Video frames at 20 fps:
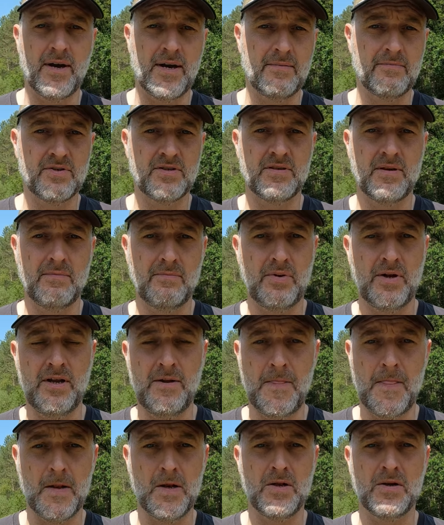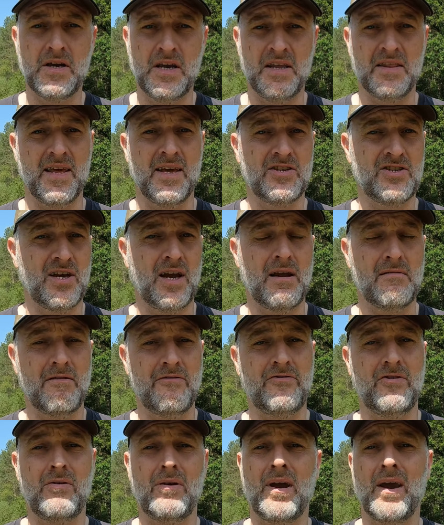I am simply looking at their chair and
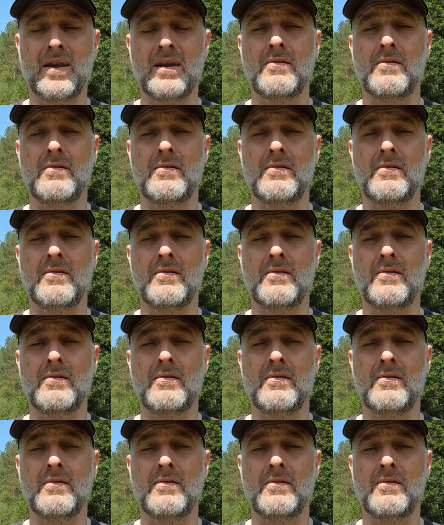reviewing it,